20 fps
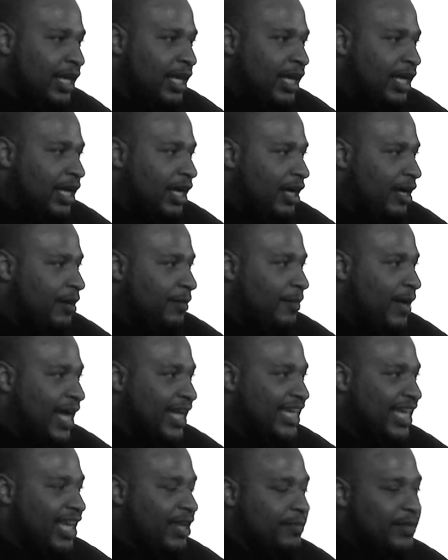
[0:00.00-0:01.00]
I
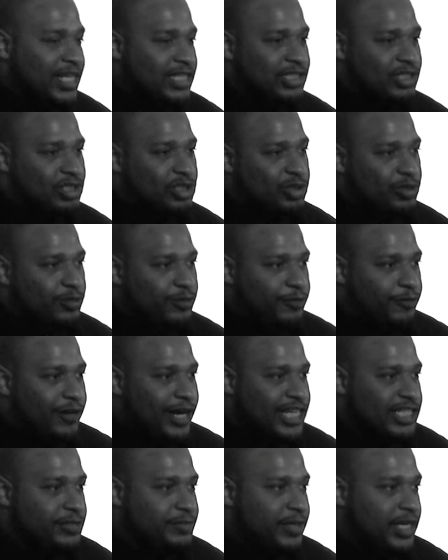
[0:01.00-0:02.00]
came in as a true
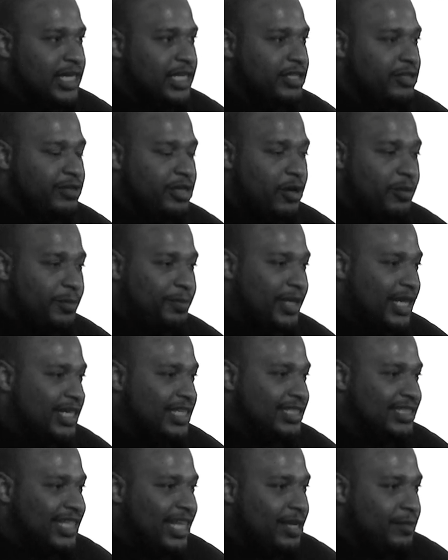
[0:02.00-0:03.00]
freshman. You know, we played
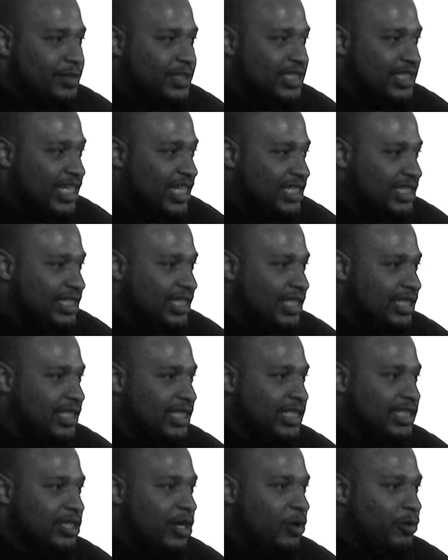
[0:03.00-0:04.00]
the same position.
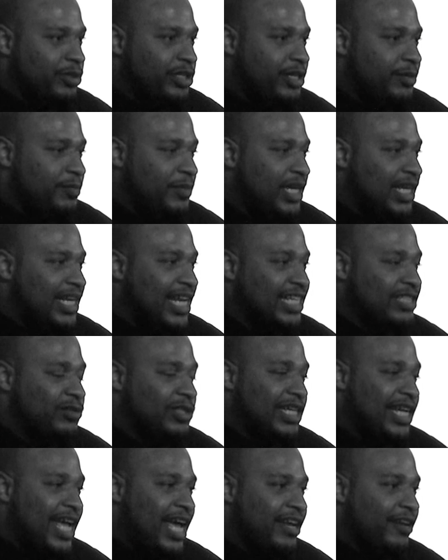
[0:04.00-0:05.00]
He's older than me, and that's
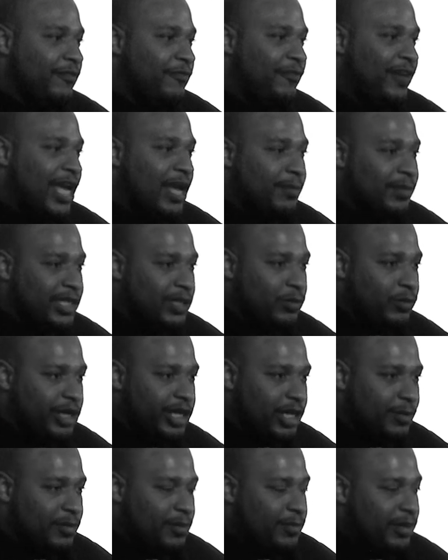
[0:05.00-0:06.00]
the kind of family
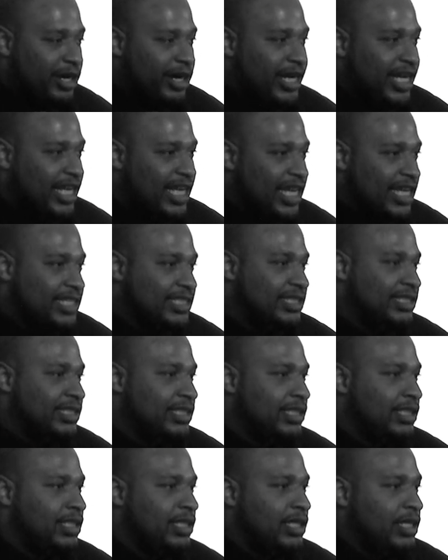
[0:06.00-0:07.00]
William and Mary is.
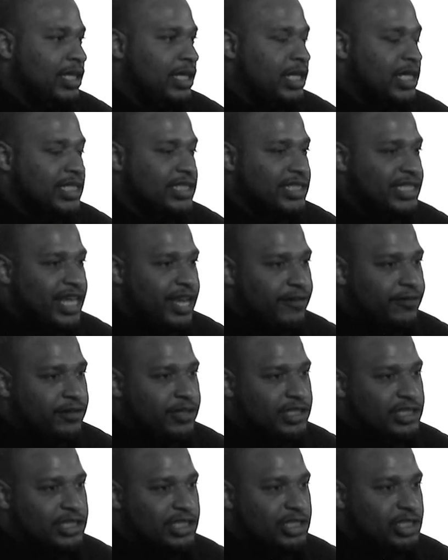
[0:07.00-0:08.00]
It's
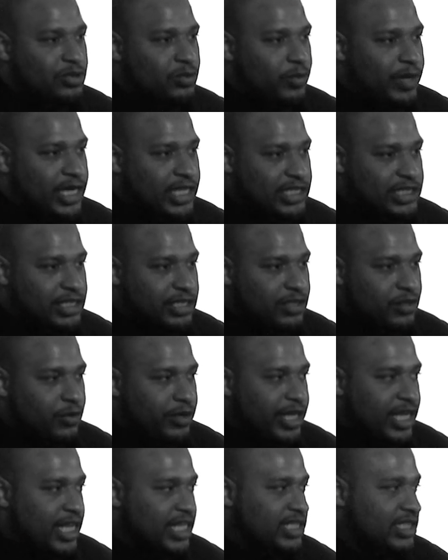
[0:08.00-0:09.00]
never a situation
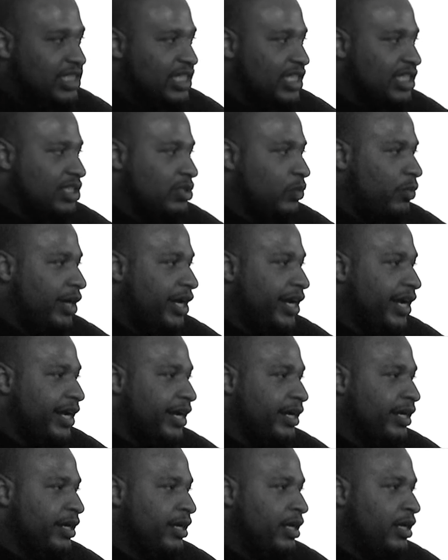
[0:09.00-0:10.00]
or instance
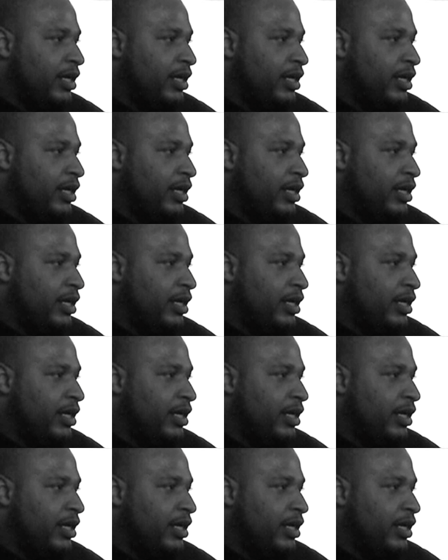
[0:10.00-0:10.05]
where